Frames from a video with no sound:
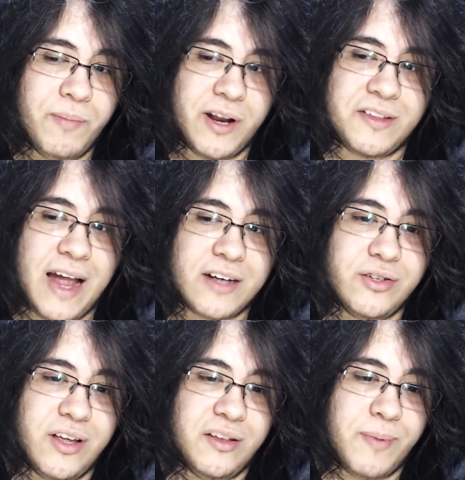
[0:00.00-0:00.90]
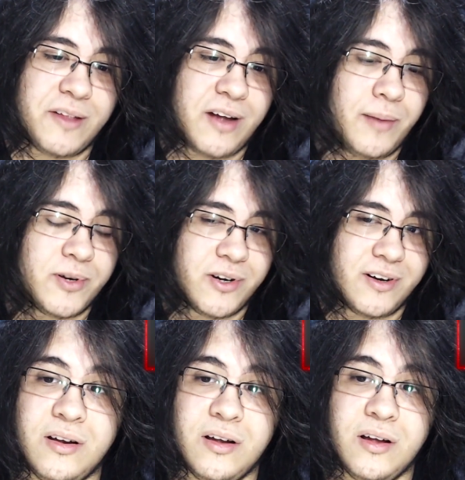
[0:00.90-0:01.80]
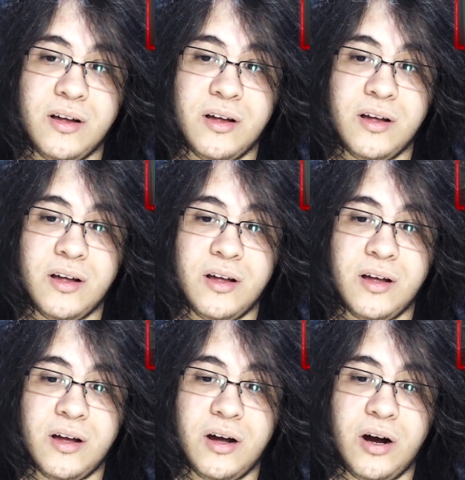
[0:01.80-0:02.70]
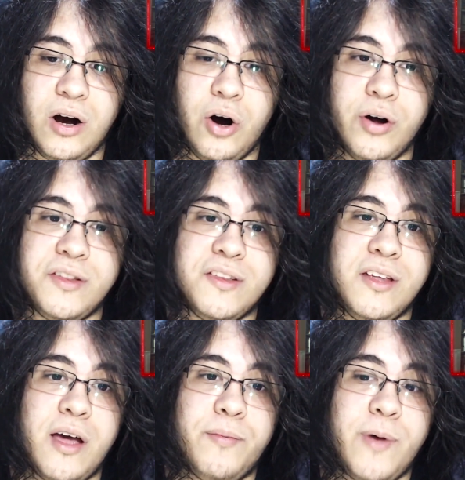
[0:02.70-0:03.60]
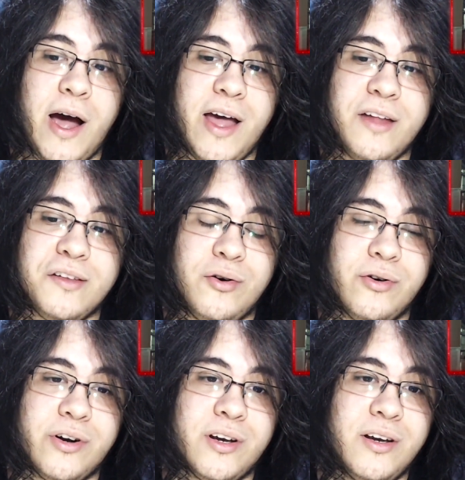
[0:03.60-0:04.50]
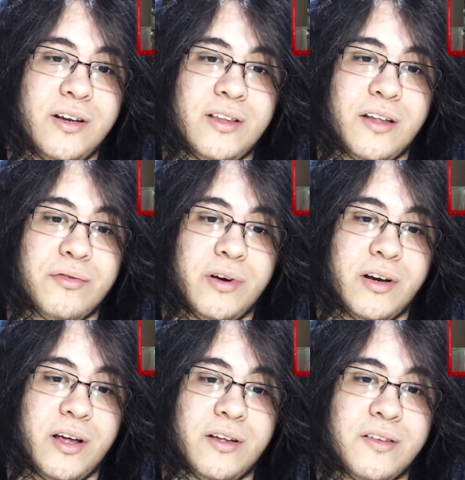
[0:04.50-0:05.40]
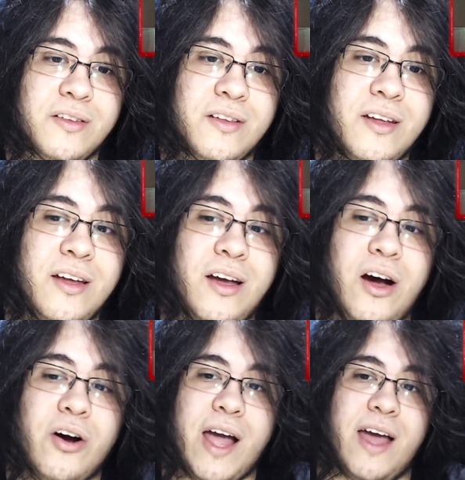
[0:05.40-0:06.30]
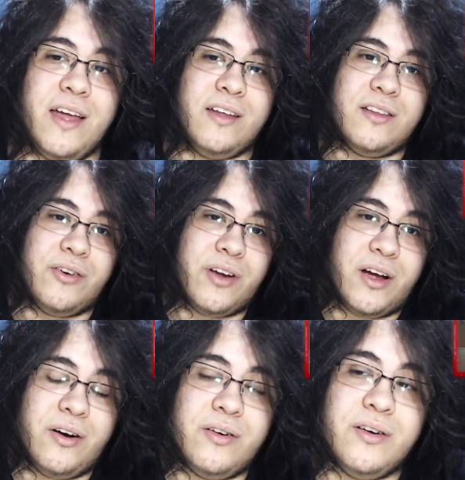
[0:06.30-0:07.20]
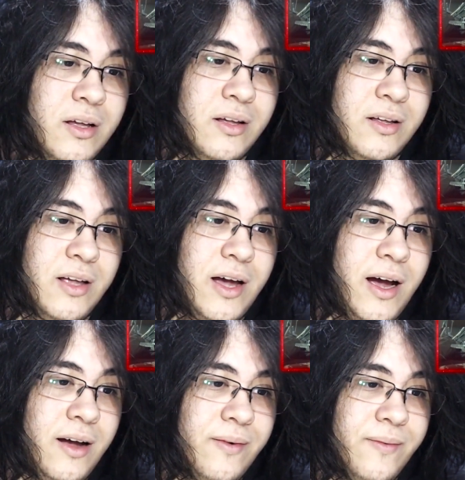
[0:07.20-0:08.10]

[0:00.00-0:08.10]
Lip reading: but it's actually his best option. Oh, it's the FBI escort. That's what it is. Okay, there we go. Yeah?